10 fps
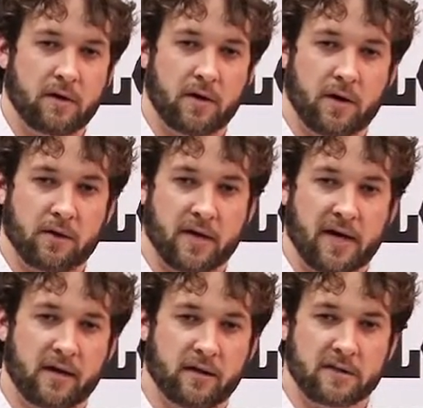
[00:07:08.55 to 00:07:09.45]
You know, I don't
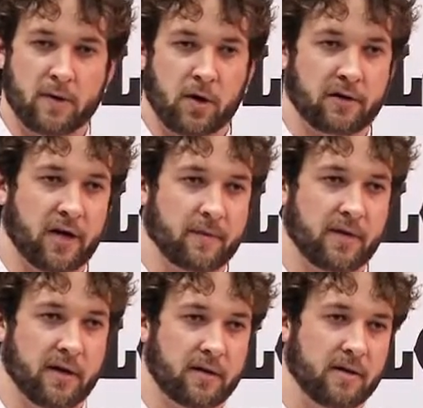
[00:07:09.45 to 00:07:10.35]
like a small crab
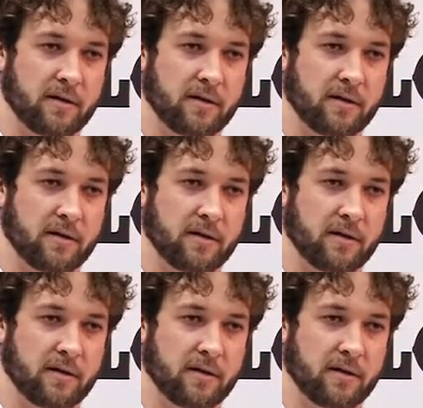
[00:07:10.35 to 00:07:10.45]
cake.